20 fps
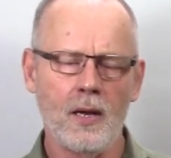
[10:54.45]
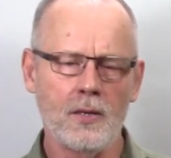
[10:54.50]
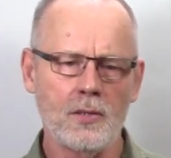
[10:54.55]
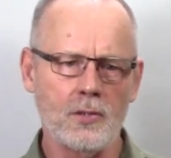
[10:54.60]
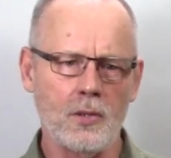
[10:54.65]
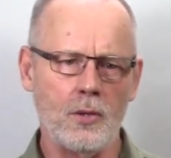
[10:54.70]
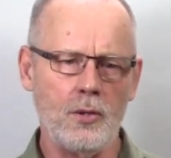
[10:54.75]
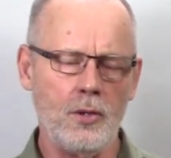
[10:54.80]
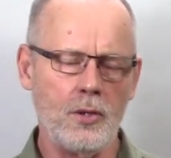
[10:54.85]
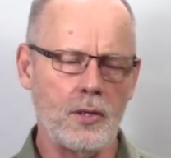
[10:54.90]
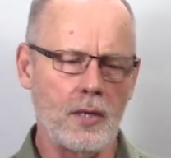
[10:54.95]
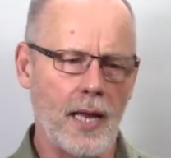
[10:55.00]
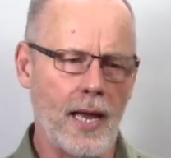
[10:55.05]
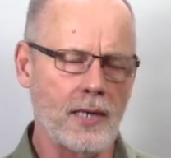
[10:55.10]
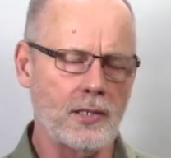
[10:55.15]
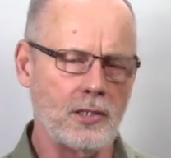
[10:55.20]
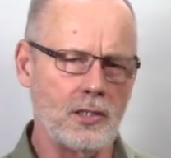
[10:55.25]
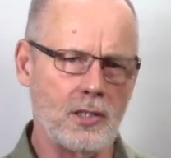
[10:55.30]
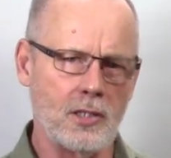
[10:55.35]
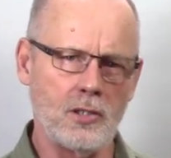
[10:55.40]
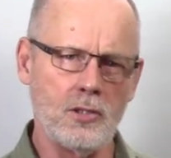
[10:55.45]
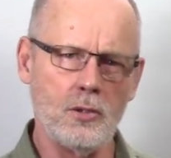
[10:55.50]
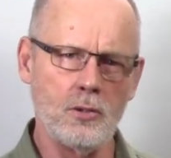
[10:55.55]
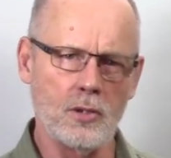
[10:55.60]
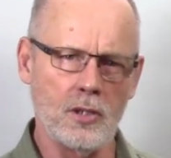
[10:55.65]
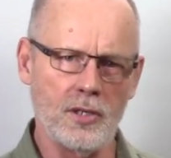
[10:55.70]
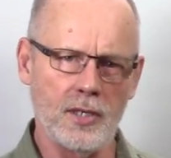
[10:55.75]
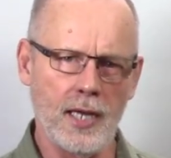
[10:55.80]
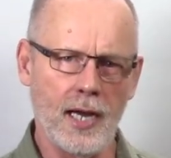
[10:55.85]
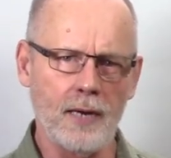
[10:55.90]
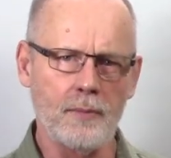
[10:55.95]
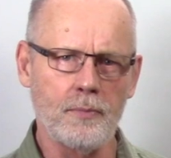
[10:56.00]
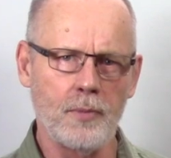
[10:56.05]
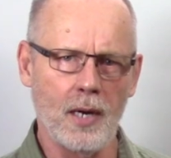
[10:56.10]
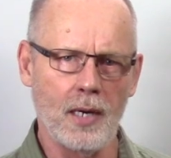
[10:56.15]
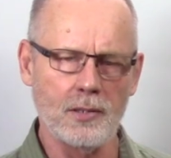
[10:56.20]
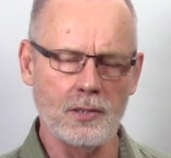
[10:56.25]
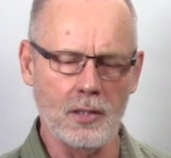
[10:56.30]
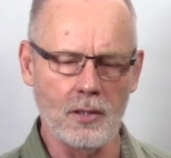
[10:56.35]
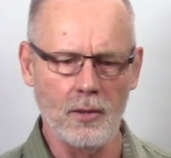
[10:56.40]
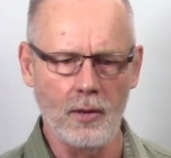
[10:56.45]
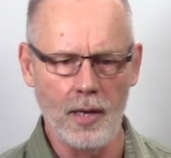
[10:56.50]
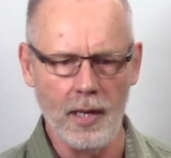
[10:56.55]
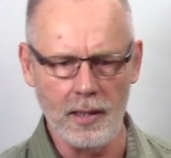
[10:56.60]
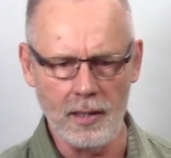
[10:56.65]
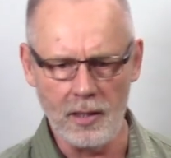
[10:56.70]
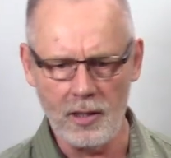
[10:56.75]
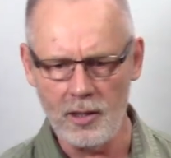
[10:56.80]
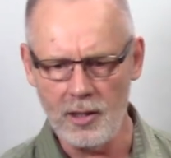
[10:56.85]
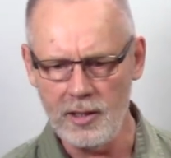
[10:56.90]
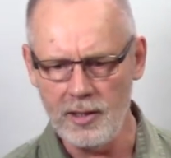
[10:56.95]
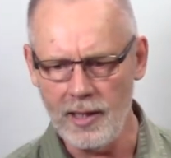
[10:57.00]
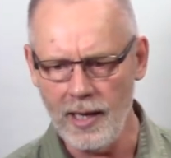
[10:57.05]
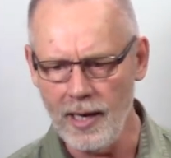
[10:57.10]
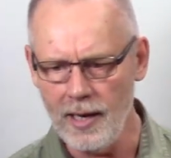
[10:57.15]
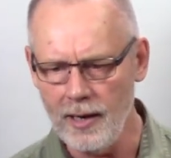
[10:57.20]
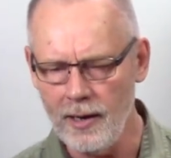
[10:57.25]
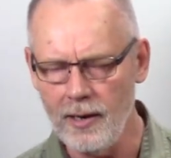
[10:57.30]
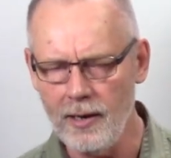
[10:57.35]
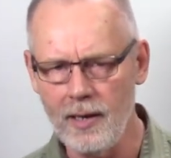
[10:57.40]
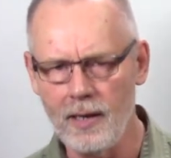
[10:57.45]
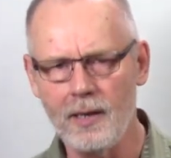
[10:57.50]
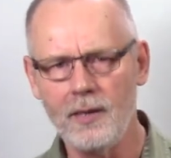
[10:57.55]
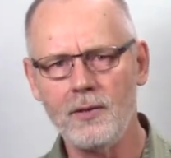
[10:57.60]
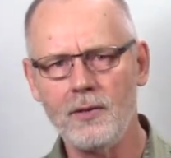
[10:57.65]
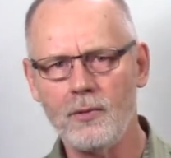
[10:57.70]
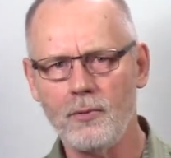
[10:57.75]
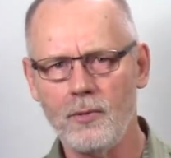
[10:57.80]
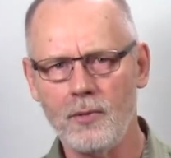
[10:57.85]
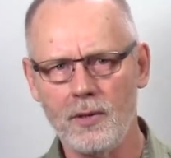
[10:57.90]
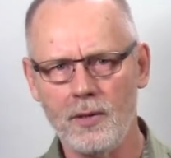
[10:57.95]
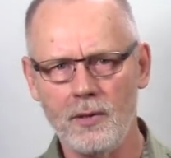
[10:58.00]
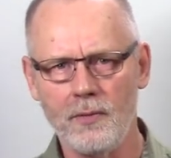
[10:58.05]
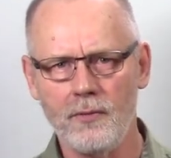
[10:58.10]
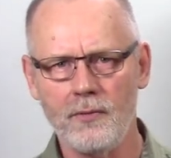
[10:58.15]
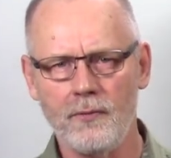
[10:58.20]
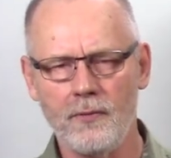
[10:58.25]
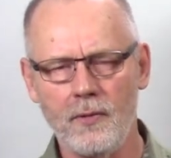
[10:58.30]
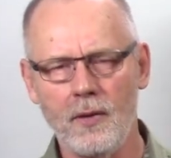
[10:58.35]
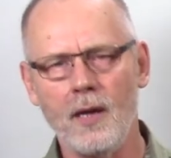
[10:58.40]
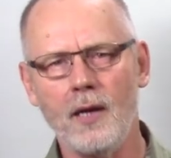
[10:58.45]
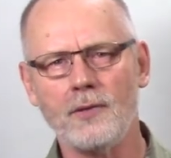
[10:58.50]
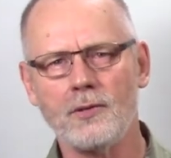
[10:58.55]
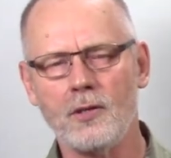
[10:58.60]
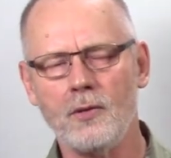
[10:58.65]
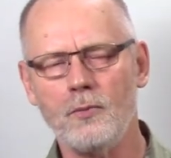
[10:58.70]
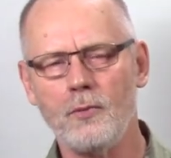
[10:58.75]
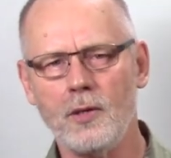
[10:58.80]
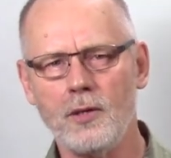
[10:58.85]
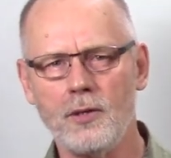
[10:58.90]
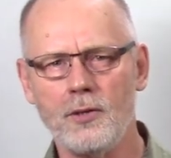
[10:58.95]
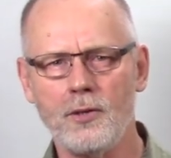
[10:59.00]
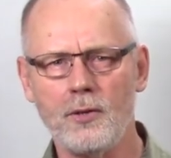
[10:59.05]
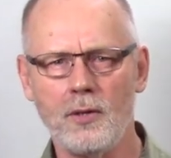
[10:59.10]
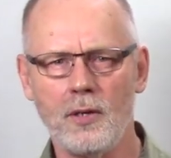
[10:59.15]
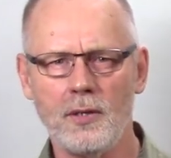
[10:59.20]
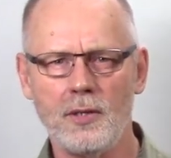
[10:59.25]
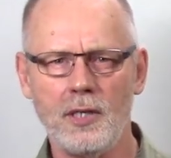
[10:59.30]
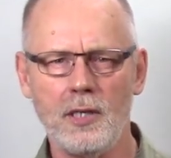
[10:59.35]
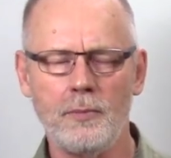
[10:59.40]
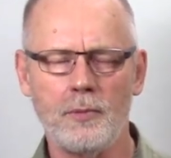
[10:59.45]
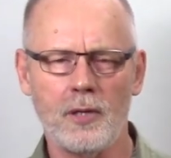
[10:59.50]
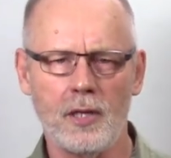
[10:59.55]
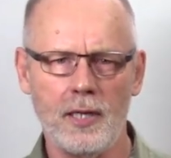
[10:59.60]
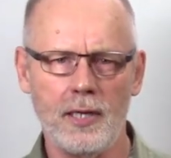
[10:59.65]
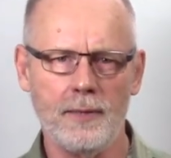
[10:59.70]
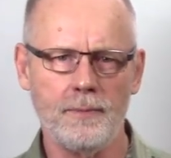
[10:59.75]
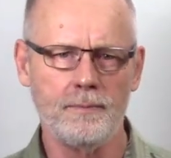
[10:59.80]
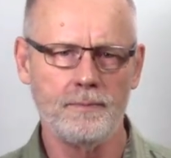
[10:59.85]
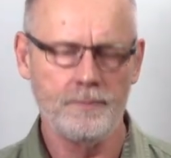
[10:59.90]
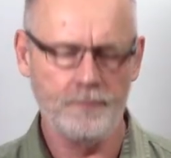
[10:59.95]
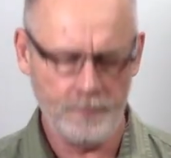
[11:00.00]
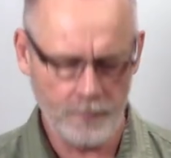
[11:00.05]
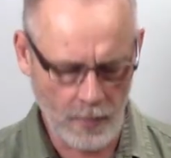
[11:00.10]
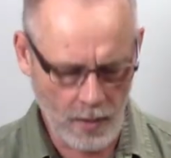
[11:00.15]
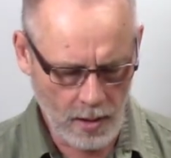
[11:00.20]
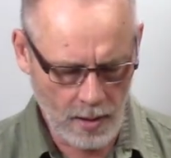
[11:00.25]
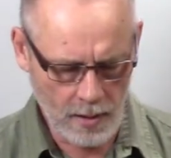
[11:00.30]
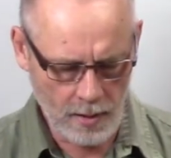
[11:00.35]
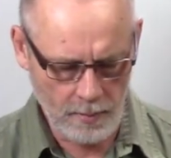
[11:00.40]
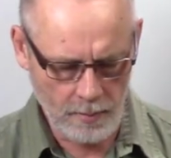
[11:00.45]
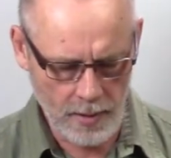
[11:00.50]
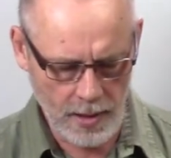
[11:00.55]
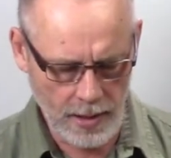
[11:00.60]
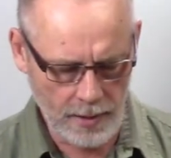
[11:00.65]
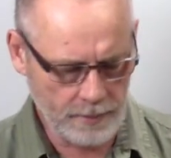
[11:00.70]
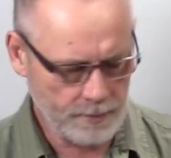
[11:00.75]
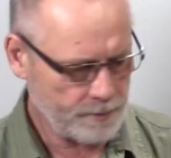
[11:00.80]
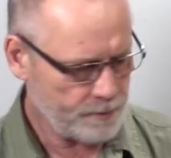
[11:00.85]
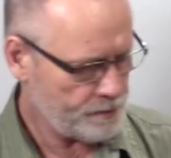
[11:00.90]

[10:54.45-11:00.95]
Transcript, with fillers: So you could actually just use a deck brush to go ahead and clean that area, you know, uh, when you're doing a deep clean. But